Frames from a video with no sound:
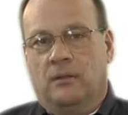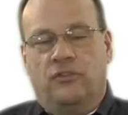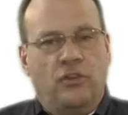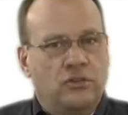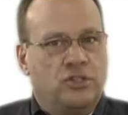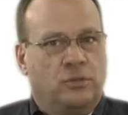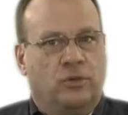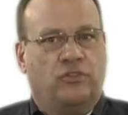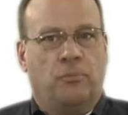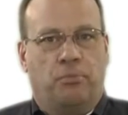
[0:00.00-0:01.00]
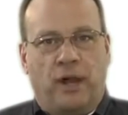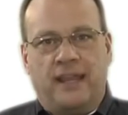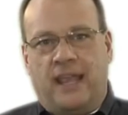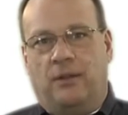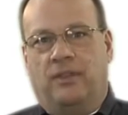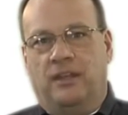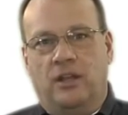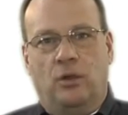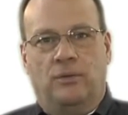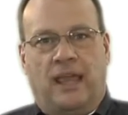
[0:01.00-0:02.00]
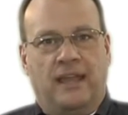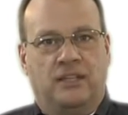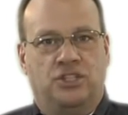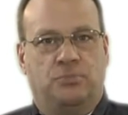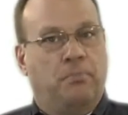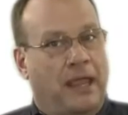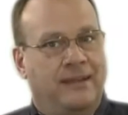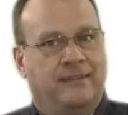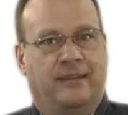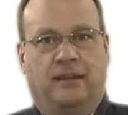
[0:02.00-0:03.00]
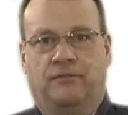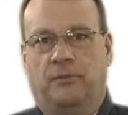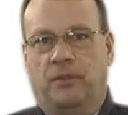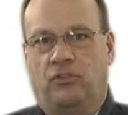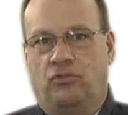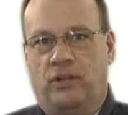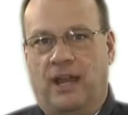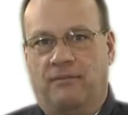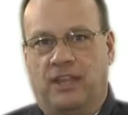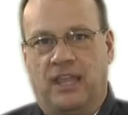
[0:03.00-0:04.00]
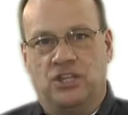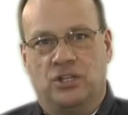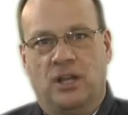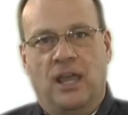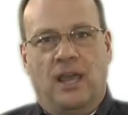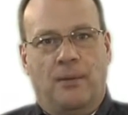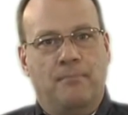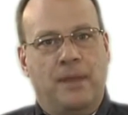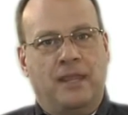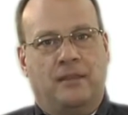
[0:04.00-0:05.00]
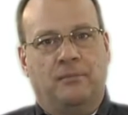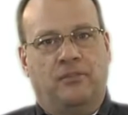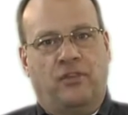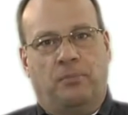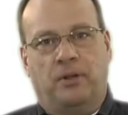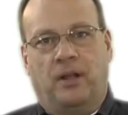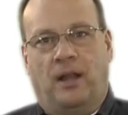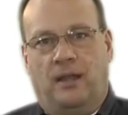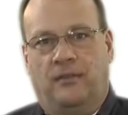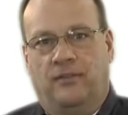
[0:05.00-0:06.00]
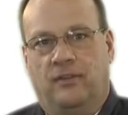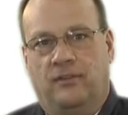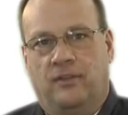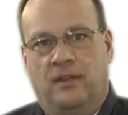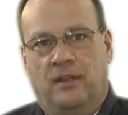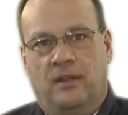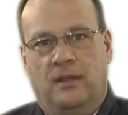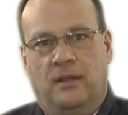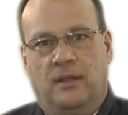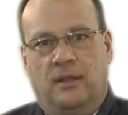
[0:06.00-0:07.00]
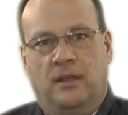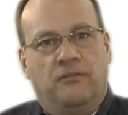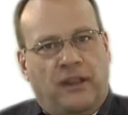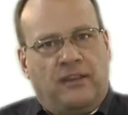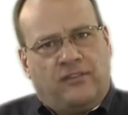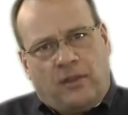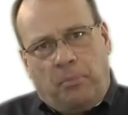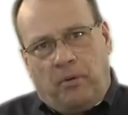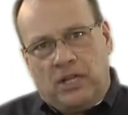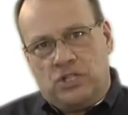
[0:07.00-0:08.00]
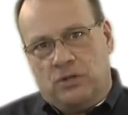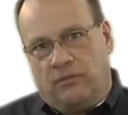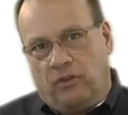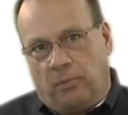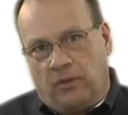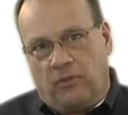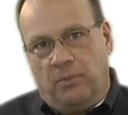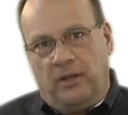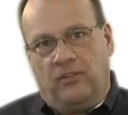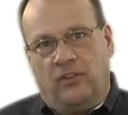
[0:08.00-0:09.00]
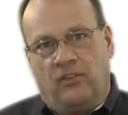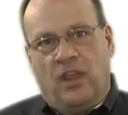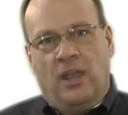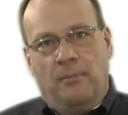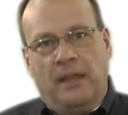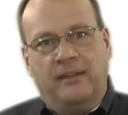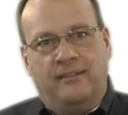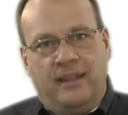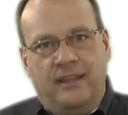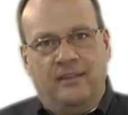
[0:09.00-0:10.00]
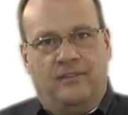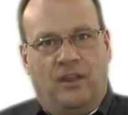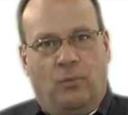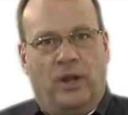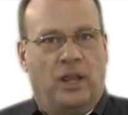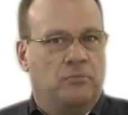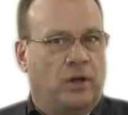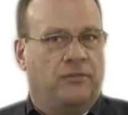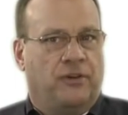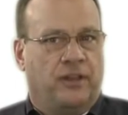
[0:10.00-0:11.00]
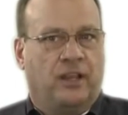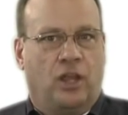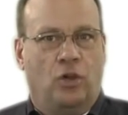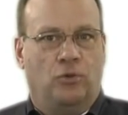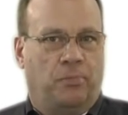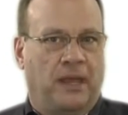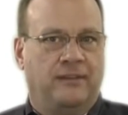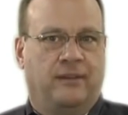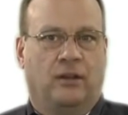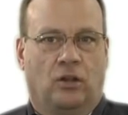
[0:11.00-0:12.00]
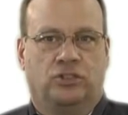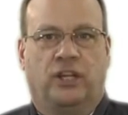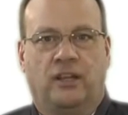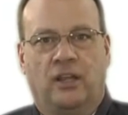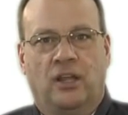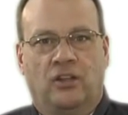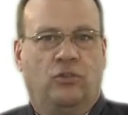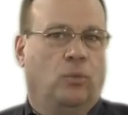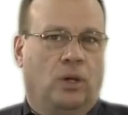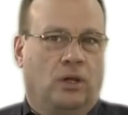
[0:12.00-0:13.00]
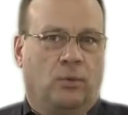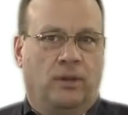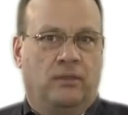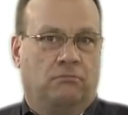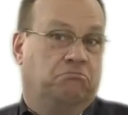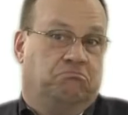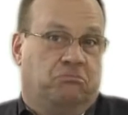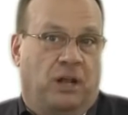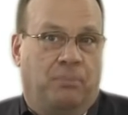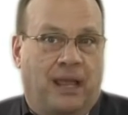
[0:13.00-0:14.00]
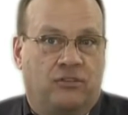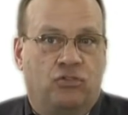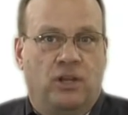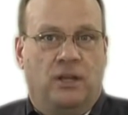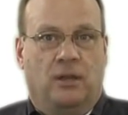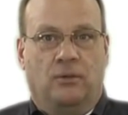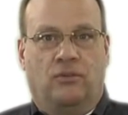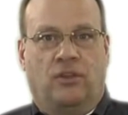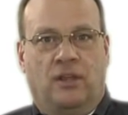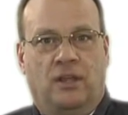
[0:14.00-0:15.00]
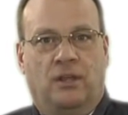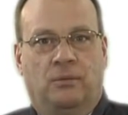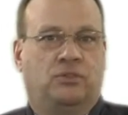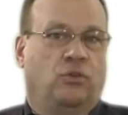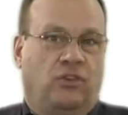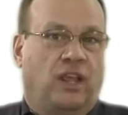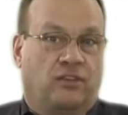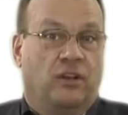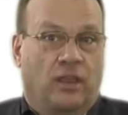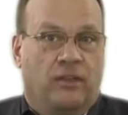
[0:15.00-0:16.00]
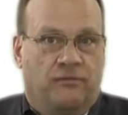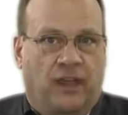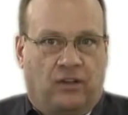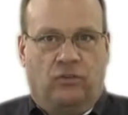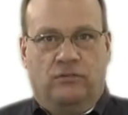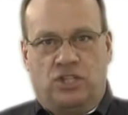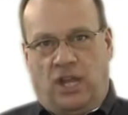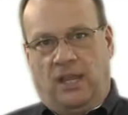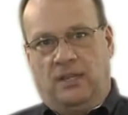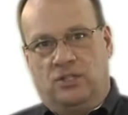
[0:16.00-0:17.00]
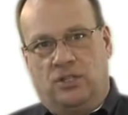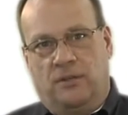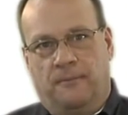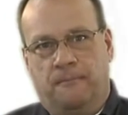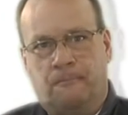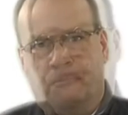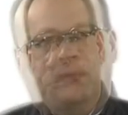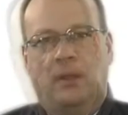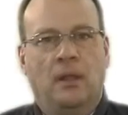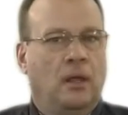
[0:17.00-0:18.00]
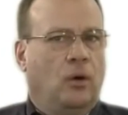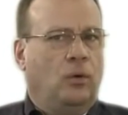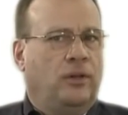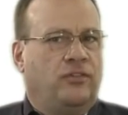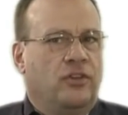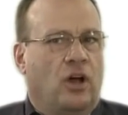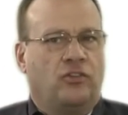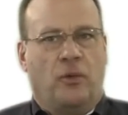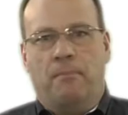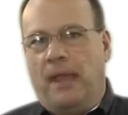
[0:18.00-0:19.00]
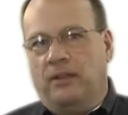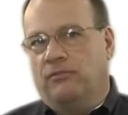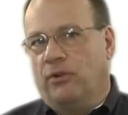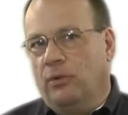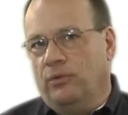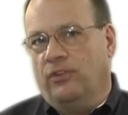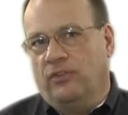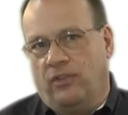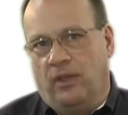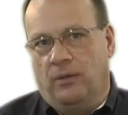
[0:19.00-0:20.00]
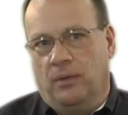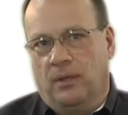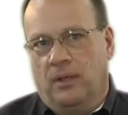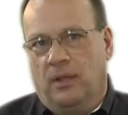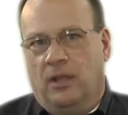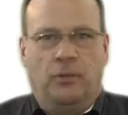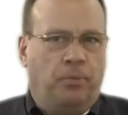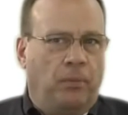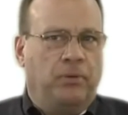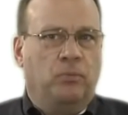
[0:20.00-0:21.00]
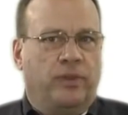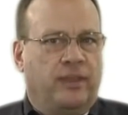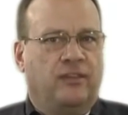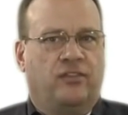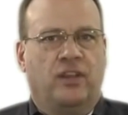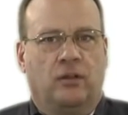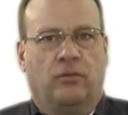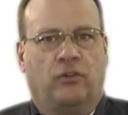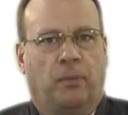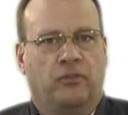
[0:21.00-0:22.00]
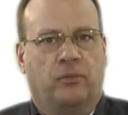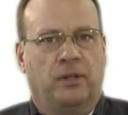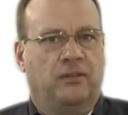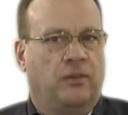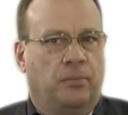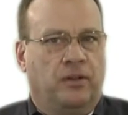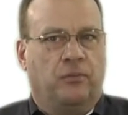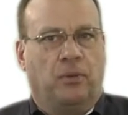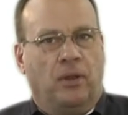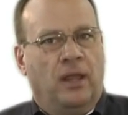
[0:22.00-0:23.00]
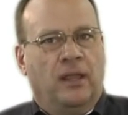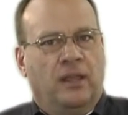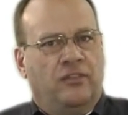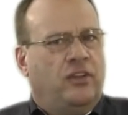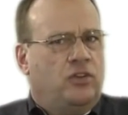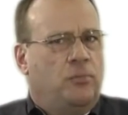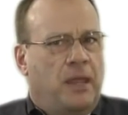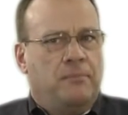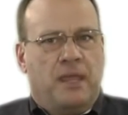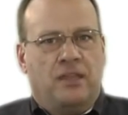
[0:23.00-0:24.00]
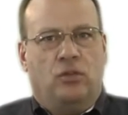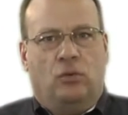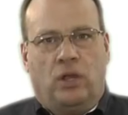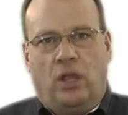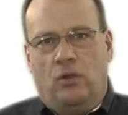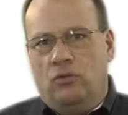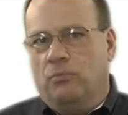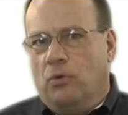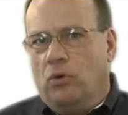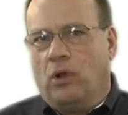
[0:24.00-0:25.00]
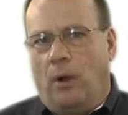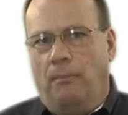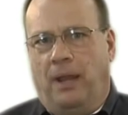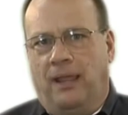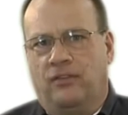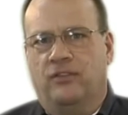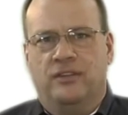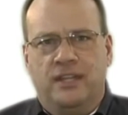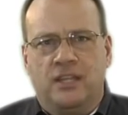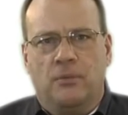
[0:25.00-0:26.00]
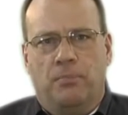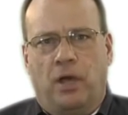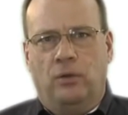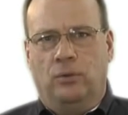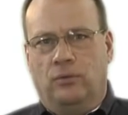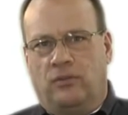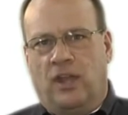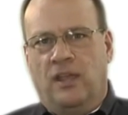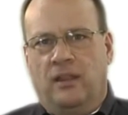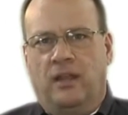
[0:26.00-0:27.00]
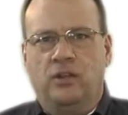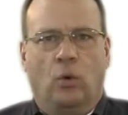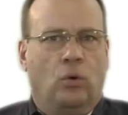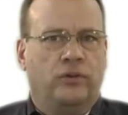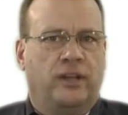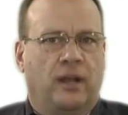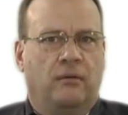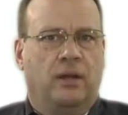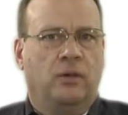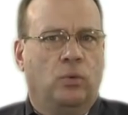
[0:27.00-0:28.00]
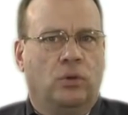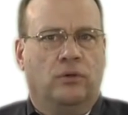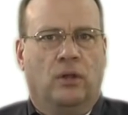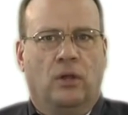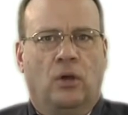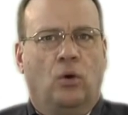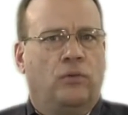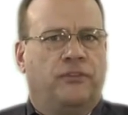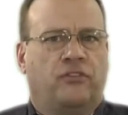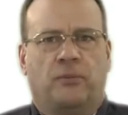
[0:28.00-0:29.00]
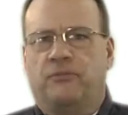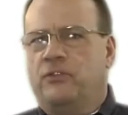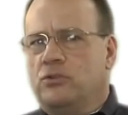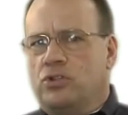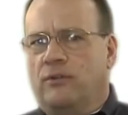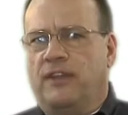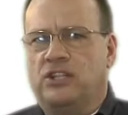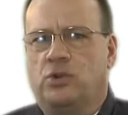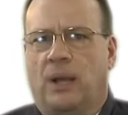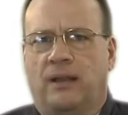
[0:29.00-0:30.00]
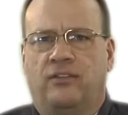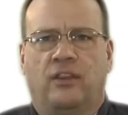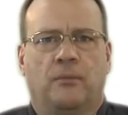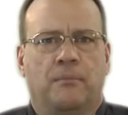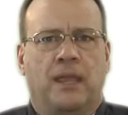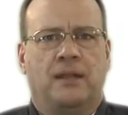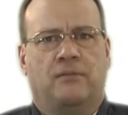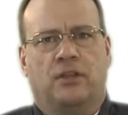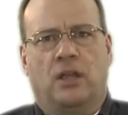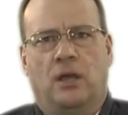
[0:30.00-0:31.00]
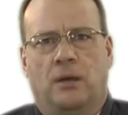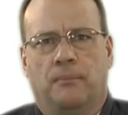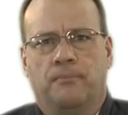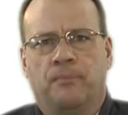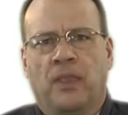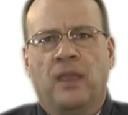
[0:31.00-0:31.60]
The solution was to break out the node edge painting from the tree navigation and make them separate classes. In fact, this separation of responsibilities made it easier when I modified the code painting logic to work with red-black tree nodes, which was yet another vector of change. All is not a bed of roses, though. The problem with the single responsibility principle is that you may make your code more complex and decomposed than you ordinarily would, or for some future eventuality that may never come.